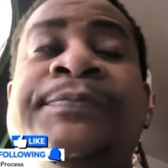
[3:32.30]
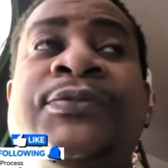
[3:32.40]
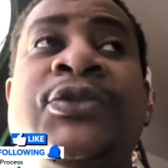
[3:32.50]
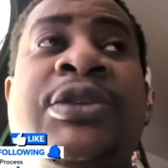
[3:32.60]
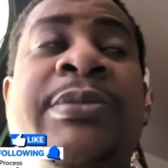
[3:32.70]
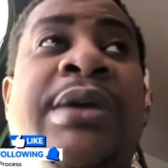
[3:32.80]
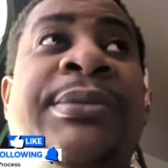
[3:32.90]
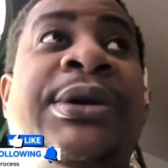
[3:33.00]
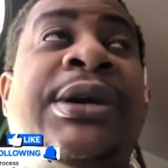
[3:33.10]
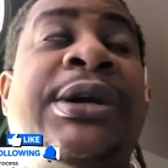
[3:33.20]
G
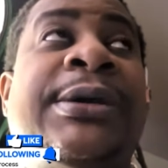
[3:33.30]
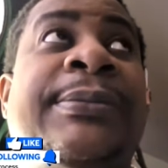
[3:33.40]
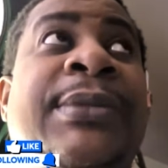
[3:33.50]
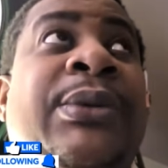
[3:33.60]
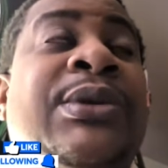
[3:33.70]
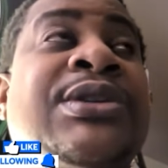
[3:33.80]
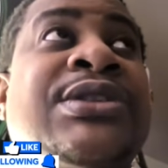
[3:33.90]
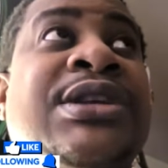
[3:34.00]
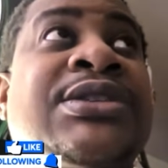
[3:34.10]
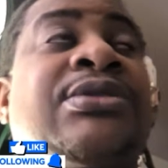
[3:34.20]
Mama, my
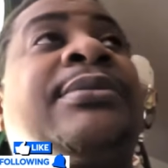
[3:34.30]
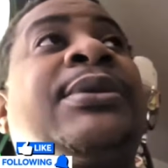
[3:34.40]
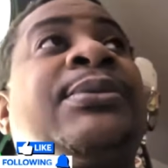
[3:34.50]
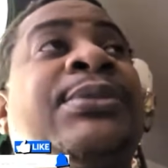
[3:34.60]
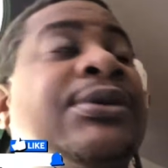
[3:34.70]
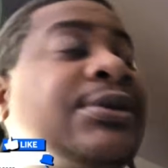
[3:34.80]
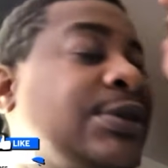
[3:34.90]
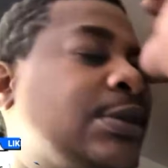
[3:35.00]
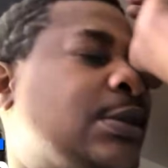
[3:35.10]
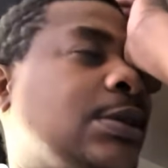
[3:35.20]
Renaissance grandma,
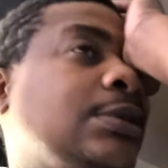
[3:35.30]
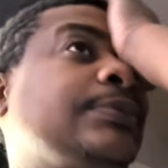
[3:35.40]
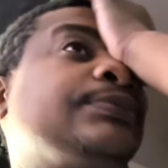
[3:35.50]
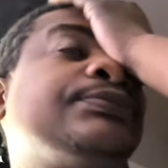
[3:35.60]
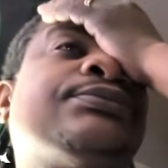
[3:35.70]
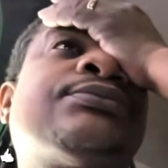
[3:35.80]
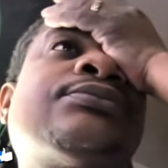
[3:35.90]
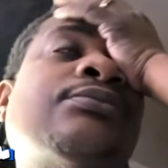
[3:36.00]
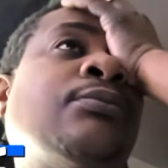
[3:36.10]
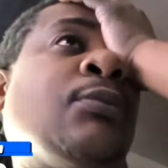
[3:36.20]
um,
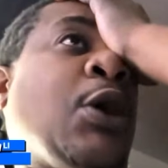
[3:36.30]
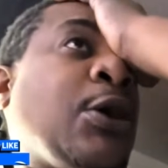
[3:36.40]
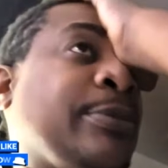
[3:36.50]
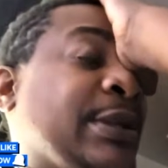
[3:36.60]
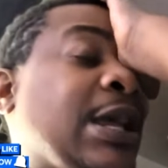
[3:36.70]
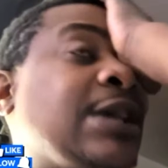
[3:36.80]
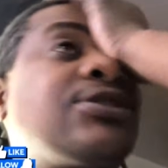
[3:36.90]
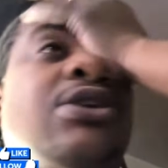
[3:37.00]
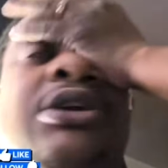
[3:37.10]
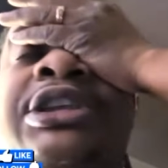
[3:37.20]
her plants
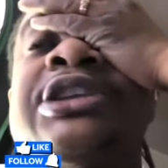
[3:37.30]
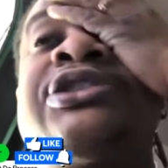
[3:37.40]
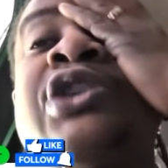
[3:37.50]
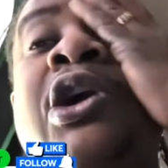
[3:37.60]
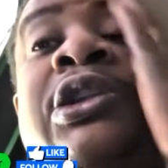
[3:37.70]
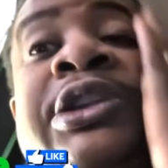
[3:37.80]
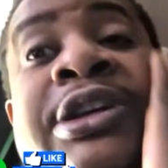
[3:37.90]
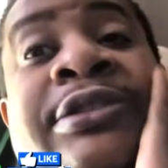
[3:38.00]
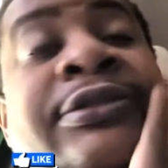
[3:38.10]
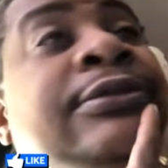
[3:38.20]
aren't getting tall
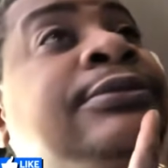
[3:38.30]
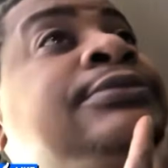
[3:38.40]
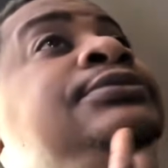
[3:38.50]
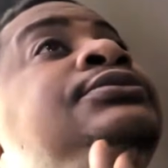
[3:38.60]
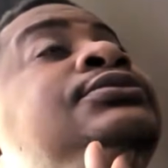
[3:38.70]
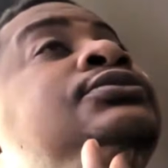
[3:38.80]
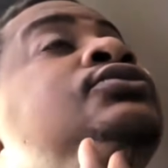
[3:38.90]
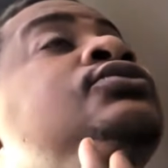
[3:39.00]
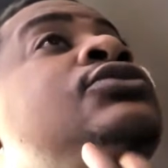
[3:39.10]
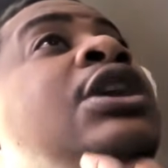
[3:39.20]
enough.
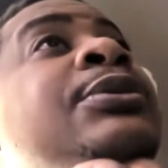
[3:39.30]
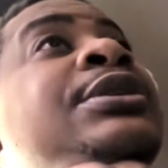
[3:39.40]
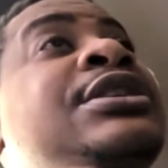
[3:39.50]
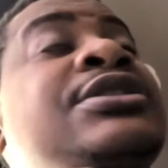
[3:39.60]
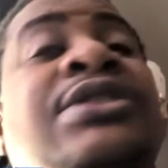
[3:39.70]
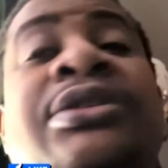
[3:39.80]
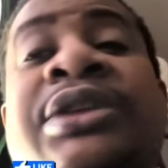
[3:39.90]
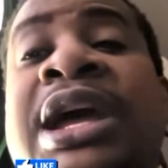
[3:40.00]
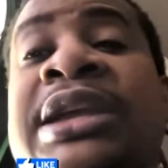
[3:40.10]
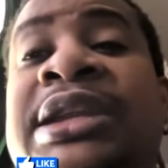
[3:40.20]
They would get a certain
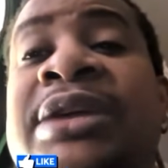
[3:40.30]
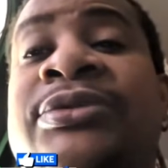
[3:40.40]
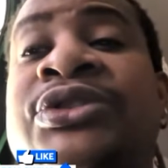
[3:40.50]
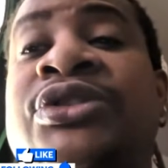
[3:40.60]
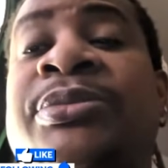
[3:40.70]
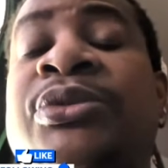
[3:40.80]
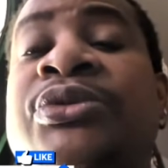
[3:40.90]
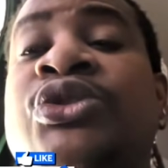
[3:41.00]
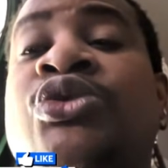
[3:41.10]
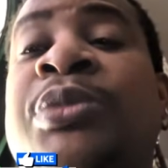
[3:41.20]
height and they would
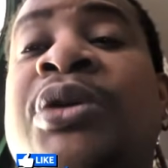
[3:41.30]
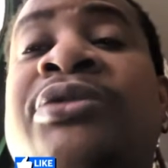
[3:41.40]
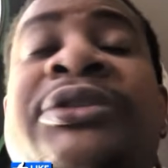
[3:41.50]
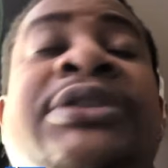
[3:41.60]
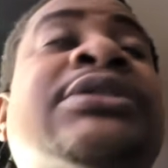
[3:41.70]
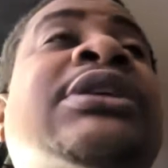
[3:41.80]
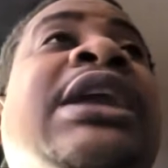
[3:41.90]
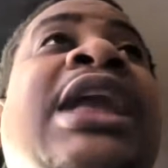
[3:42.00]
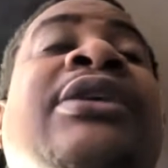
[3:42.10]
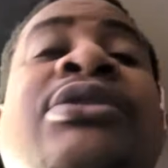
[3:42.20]
droop over. And
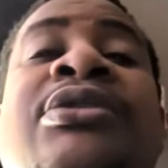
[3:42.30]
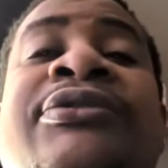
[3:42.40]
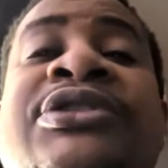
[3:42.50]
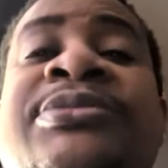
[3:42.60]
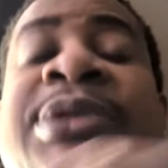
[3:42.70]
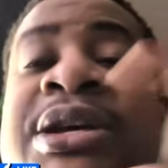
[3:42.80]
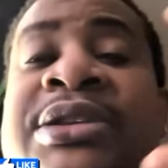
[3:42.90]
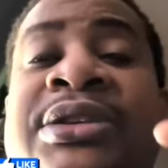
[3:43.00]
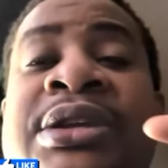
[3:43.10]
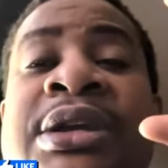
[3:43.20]
I don't know if it's because
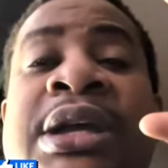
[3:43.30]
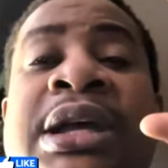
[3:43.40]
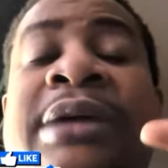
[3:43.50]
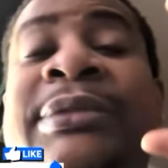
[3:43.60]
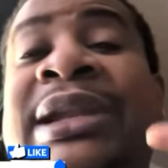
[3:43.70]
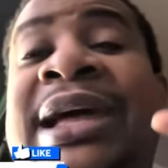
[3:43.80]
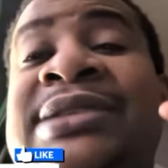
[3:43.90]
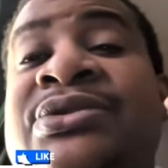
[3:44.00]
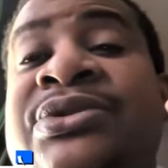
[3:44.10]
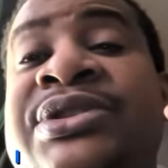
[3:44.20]
the light
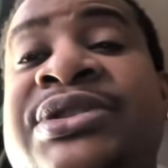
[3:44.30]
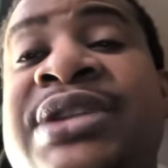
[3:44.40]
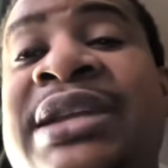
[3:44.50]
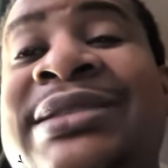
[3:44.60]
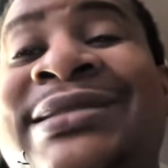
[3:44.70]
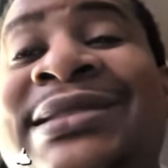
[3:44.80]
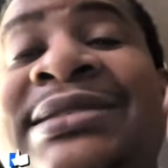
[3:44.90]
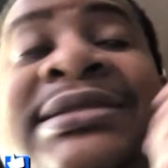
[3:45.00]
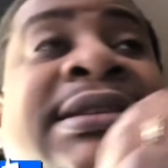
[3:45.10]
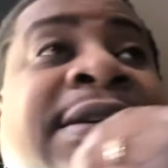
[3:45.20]
source is not
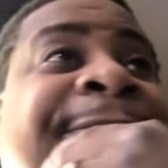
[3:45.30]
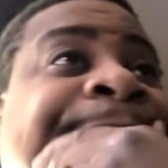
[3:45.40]
intense enough.